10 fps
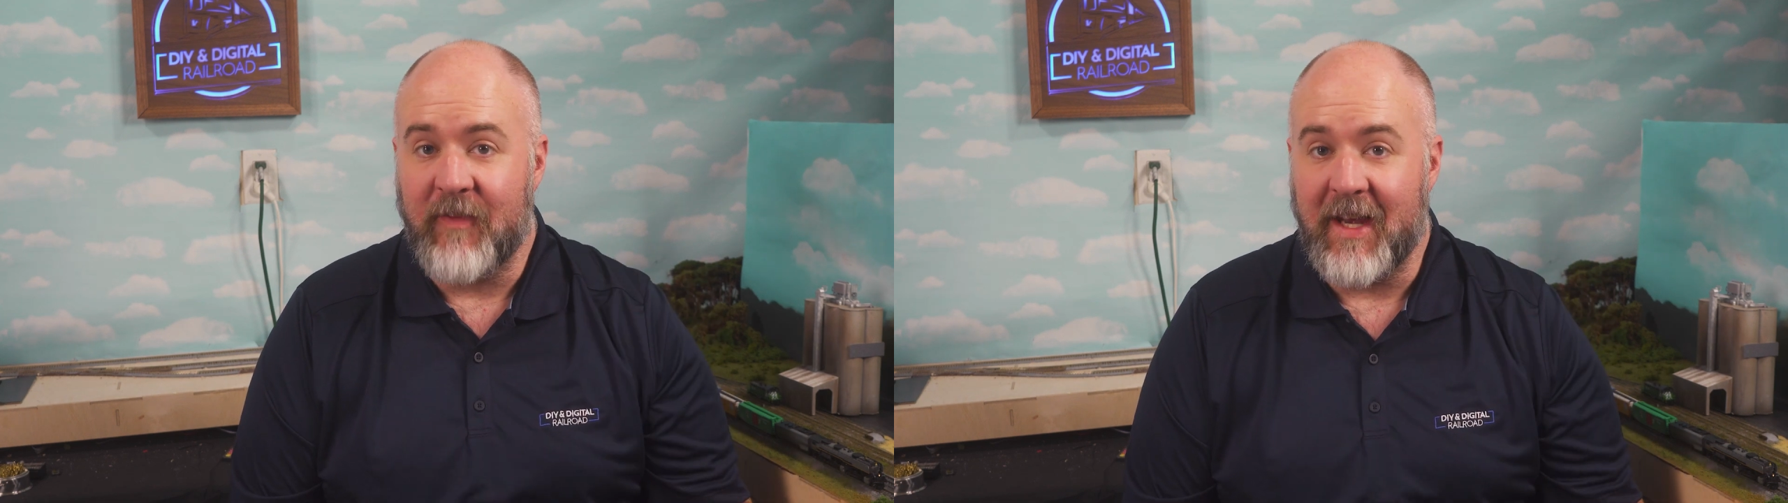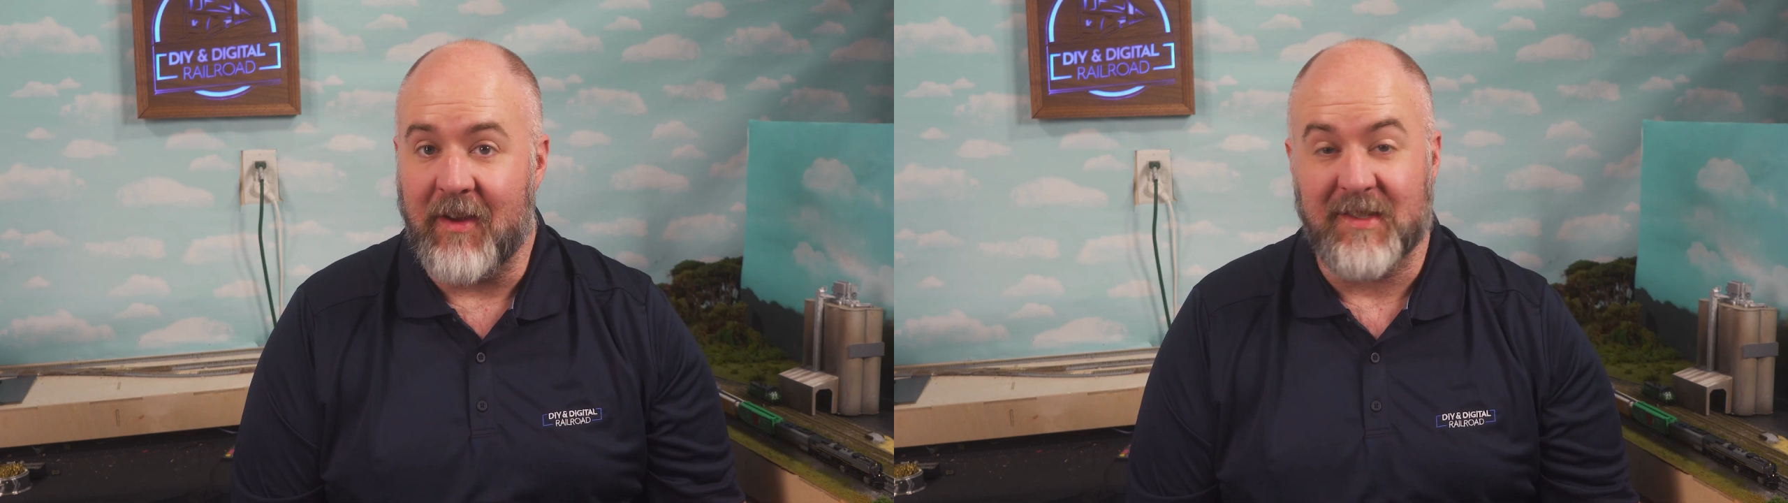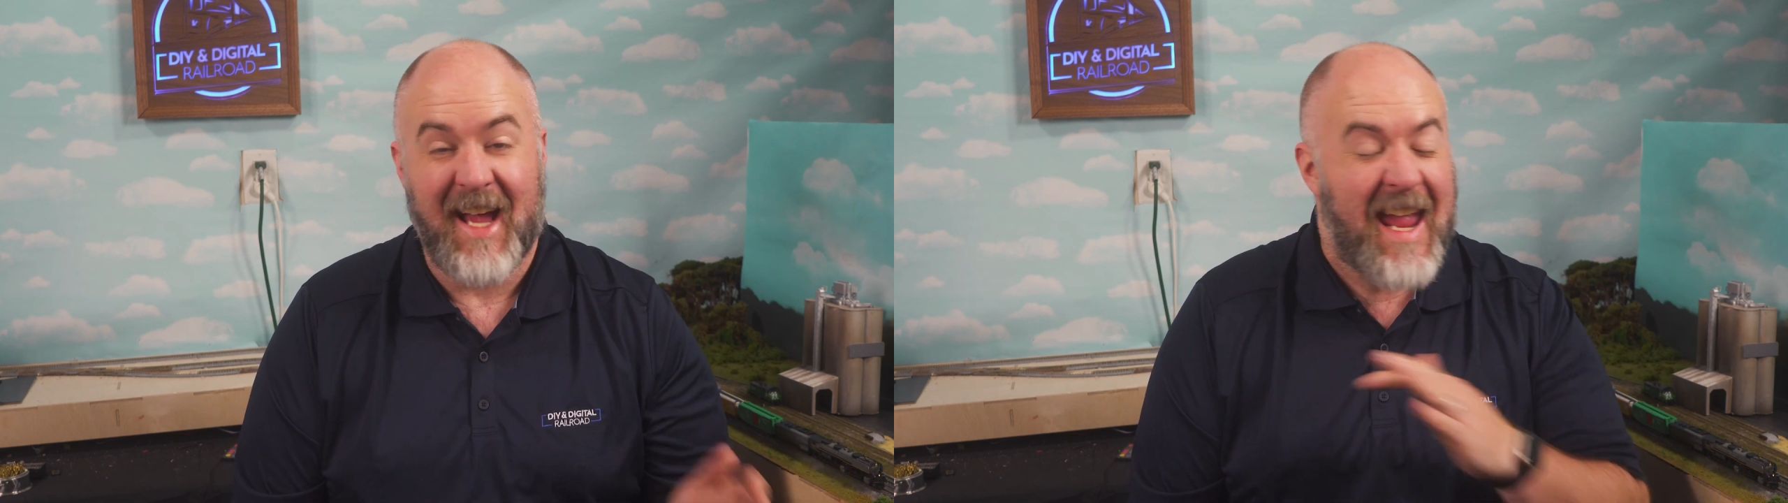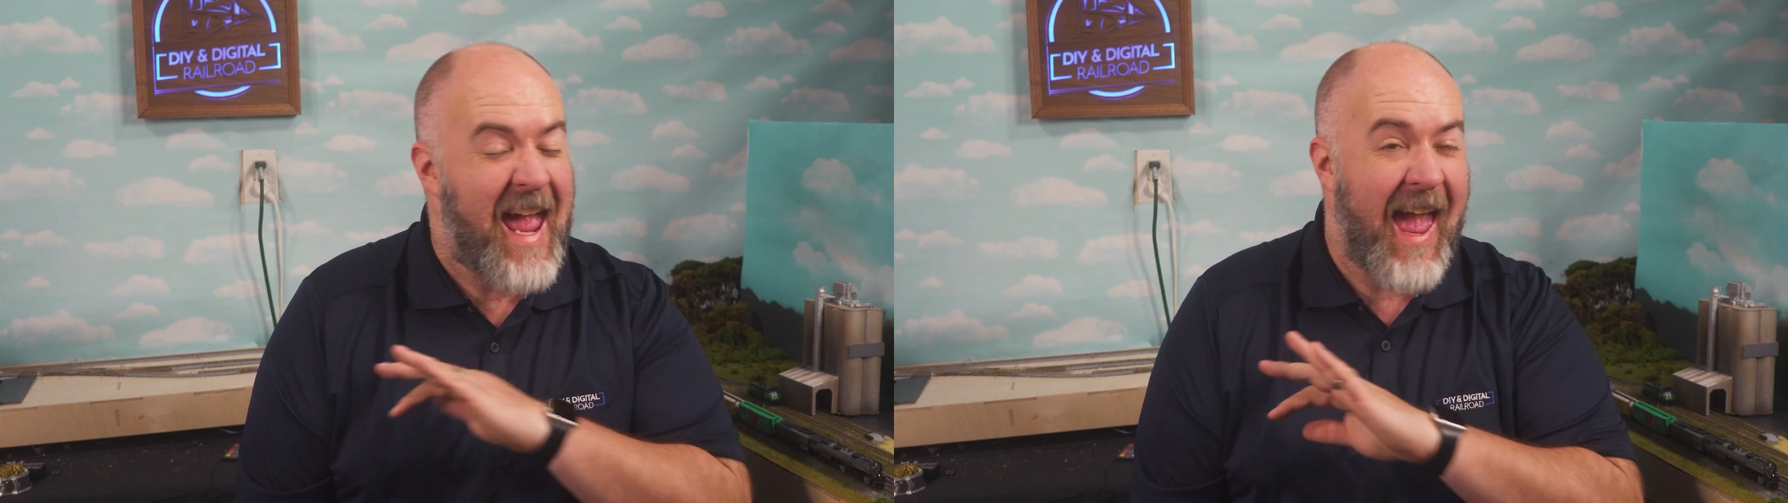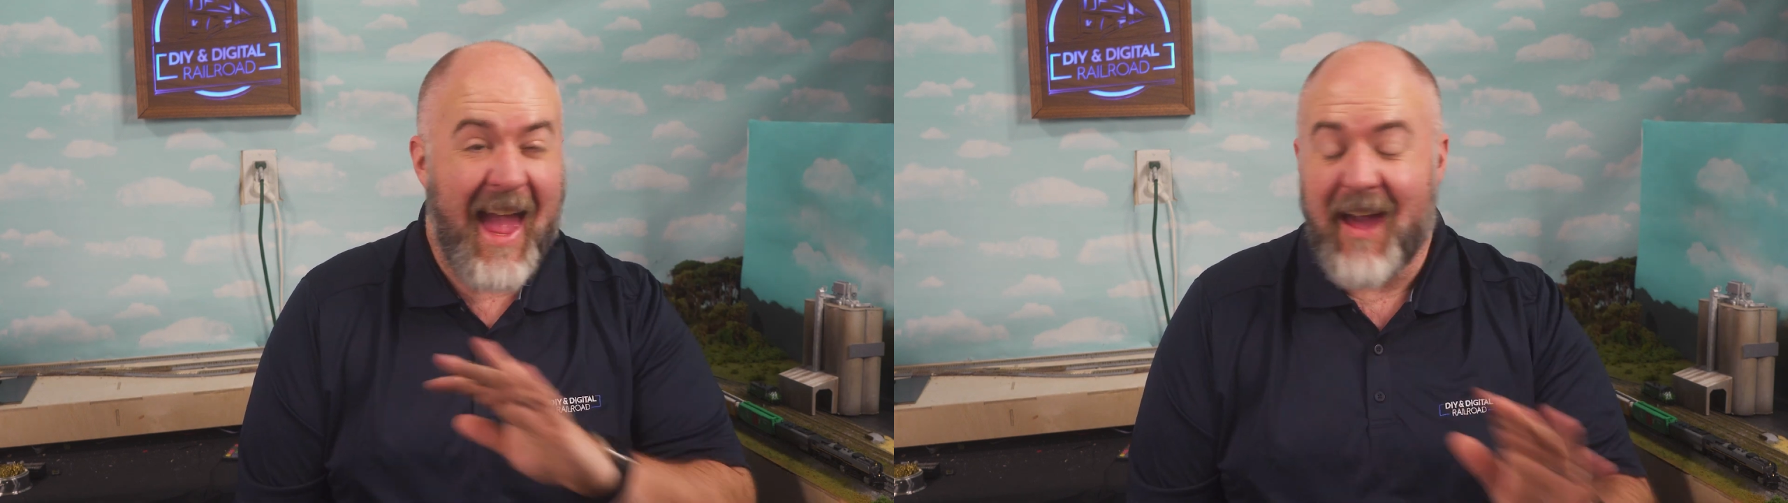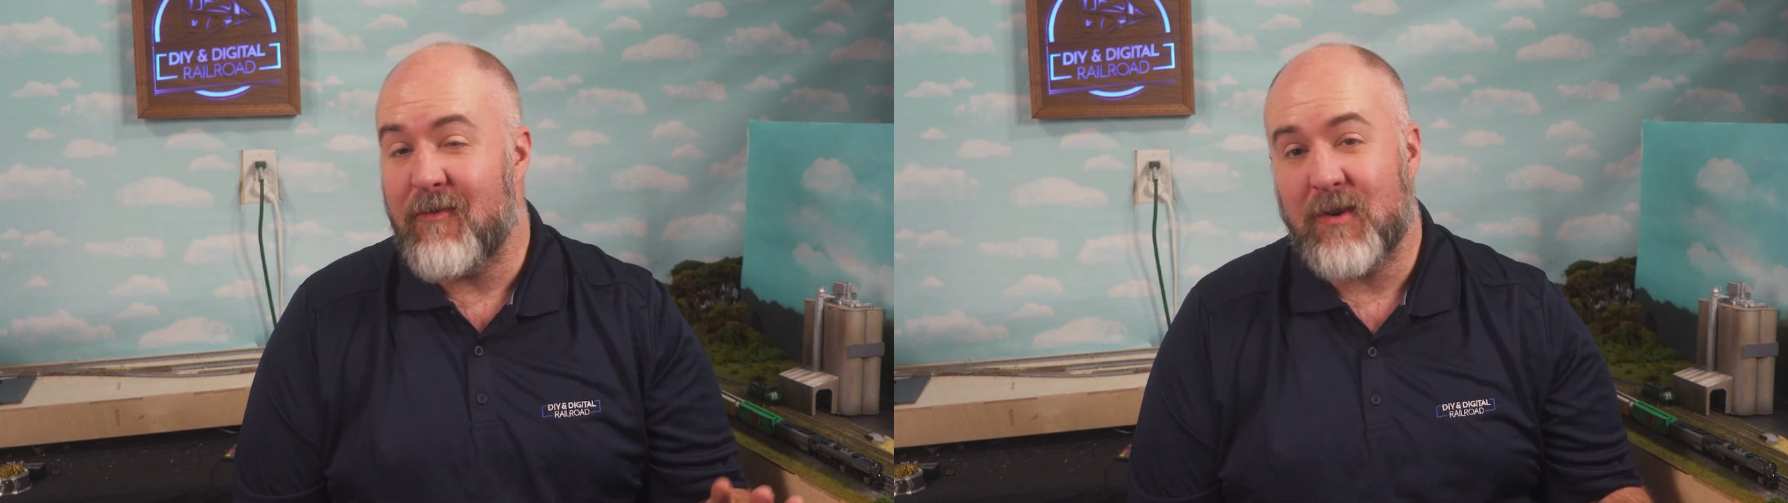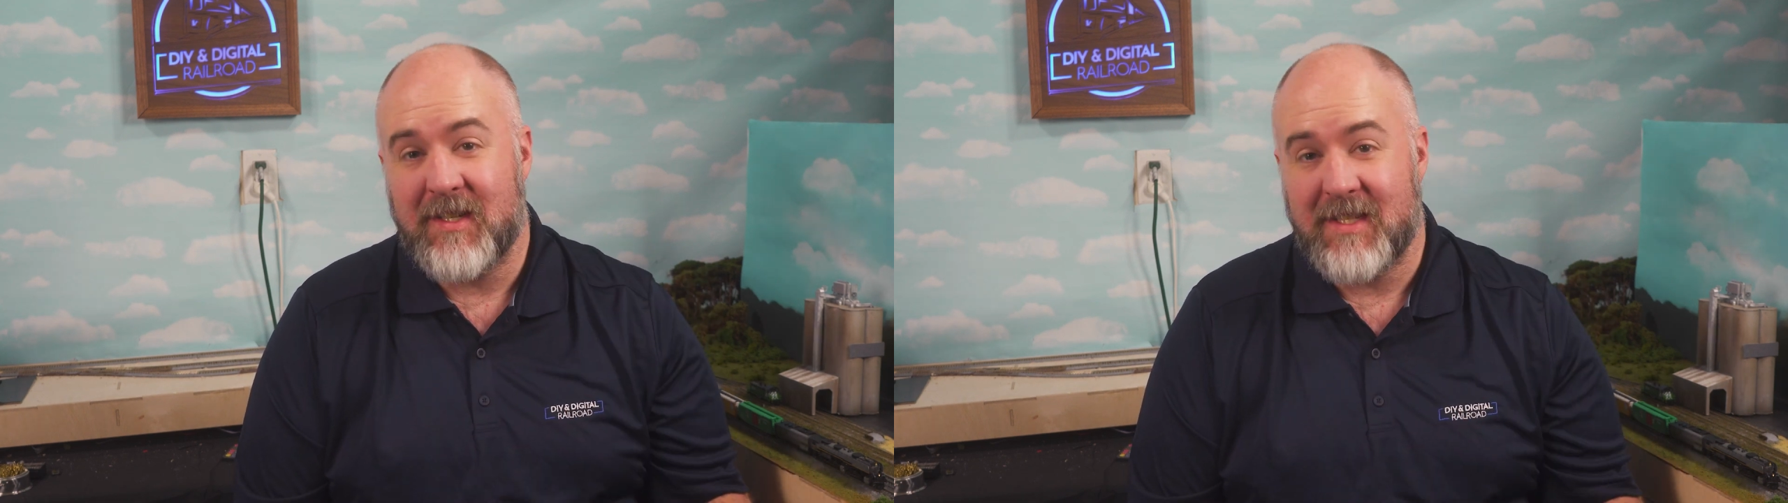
videos I ever